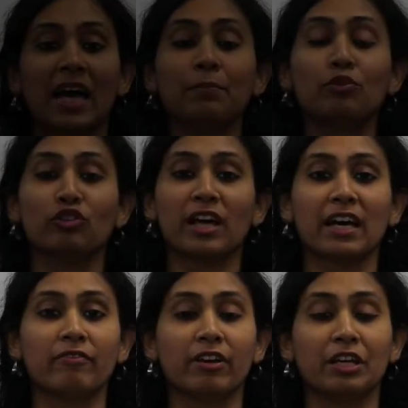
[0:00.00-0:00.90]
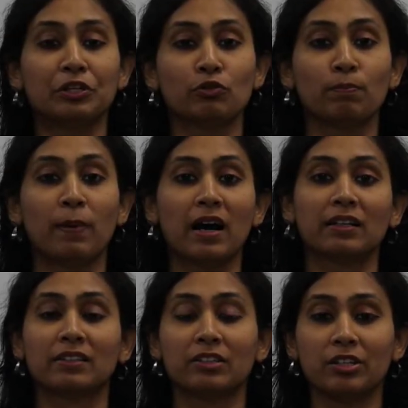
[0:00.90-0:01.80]
time to dive into part
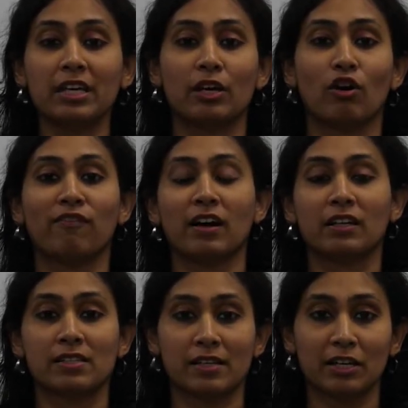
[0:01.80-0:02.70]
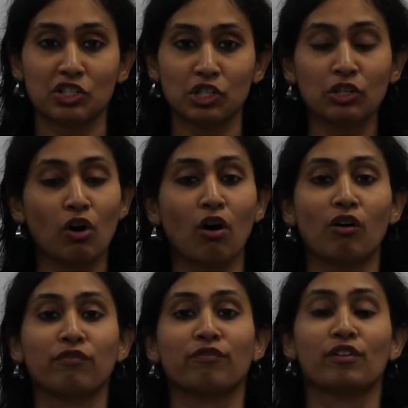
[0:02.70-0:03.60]
3 of our discussion
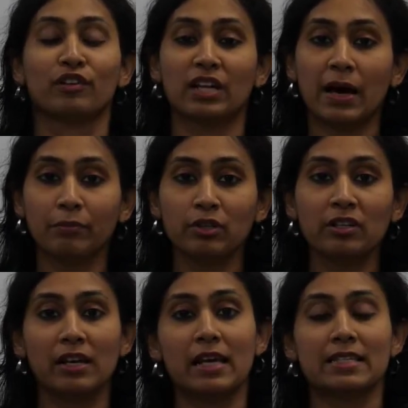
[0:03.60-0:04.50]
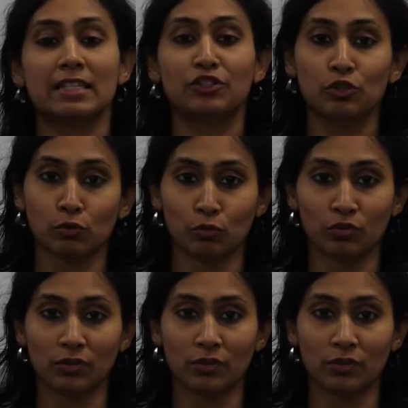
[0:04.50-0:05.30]
of grammar lesson 2.